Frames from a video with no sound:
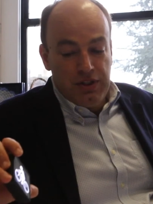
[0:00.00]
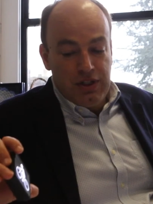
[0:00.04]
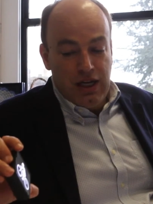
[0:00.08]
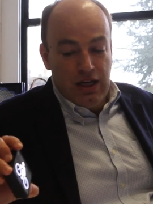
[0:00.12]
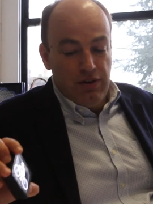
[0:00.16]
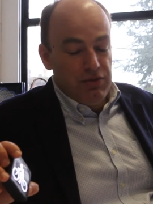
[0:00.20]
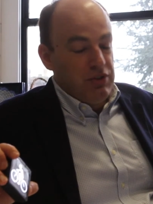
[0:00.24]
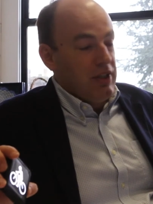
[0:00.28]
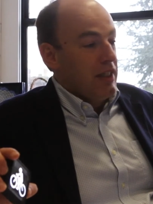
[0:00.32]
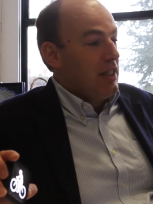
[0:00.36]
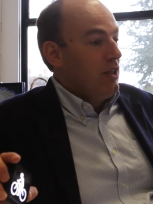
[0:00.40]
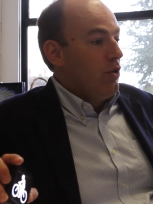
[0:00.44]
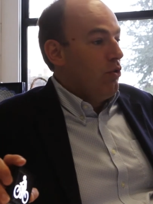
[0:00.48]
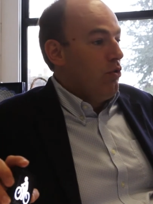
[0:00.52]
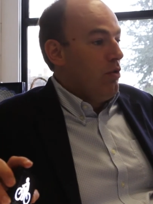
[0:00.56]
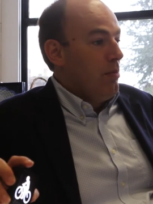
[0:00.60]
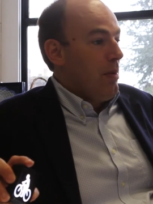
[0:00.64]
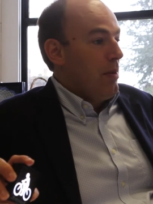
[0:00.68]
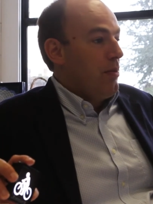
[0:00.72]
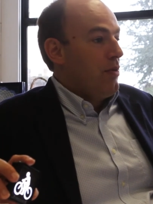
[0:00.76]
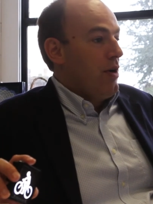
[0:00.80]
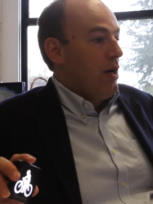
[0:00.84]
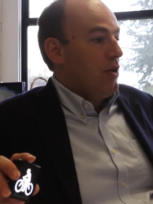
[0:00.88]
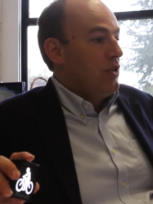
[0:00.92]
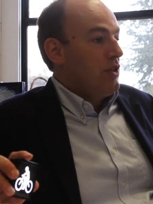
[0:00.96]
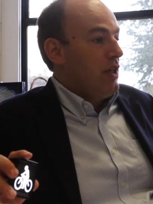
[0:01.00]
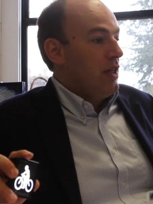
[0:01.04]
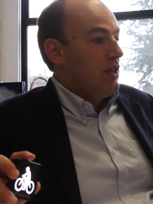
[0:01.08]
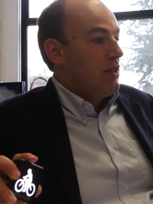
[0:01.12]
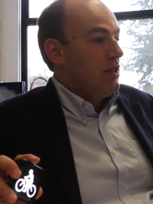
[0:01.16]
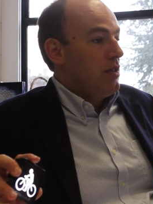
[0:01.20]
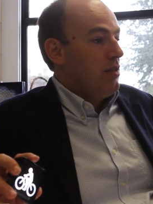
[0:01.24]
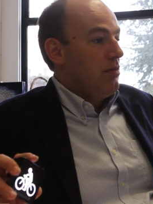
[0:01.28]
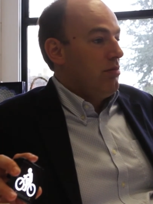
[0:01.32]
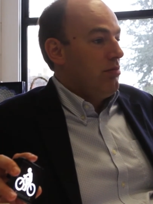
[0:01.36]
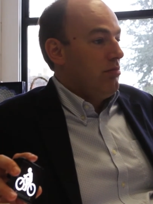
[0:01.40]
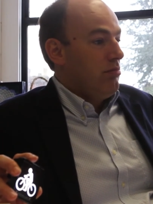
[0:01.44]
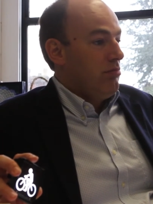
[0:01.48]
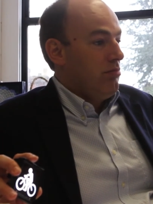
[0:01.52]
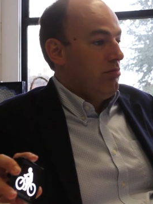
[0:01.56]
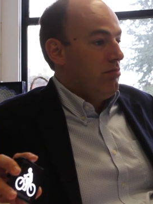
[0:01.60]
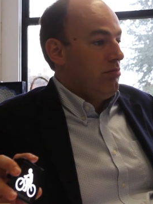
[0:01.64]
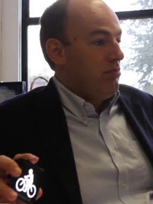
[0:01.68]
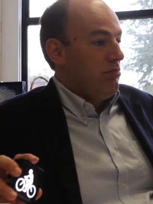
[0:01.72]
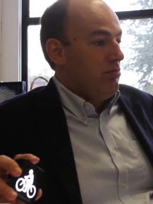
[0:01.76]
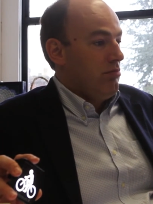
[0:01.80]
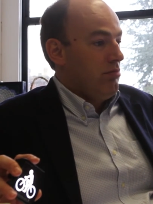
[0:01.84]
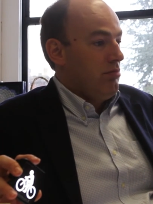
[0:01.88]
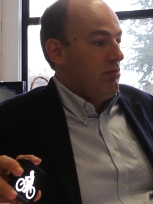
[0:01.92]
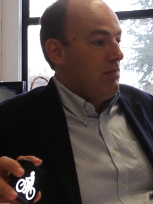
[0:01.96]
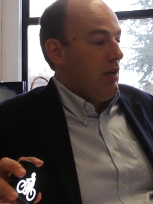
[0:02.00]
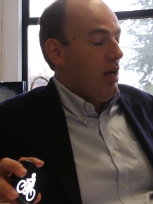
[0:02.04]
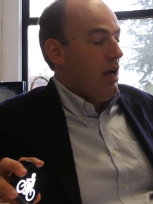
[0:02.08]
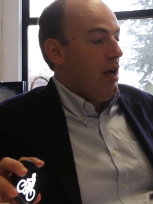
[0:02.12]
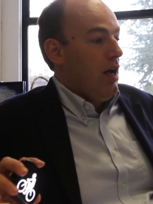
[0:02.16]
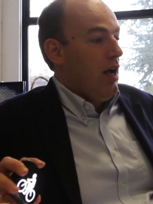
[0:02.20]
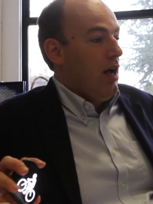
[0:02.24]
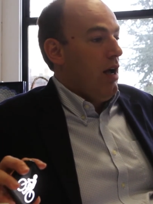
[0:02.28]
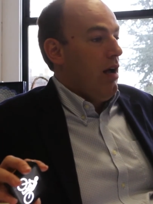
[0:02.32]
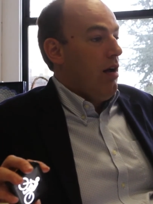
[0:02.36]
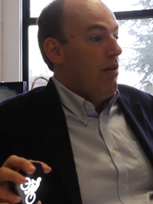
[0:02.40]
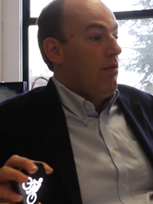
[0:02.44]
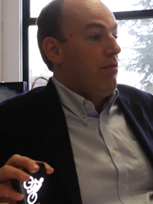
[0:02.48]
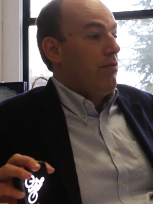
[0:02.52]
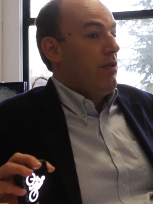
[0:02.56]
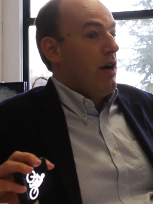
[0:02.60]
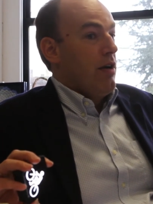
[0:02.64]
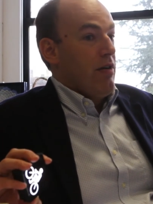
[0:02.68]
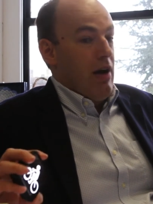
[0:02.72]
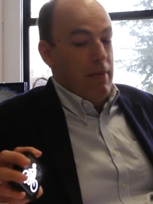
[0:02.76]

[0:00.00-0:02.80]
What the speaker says: kind of signal will be processed very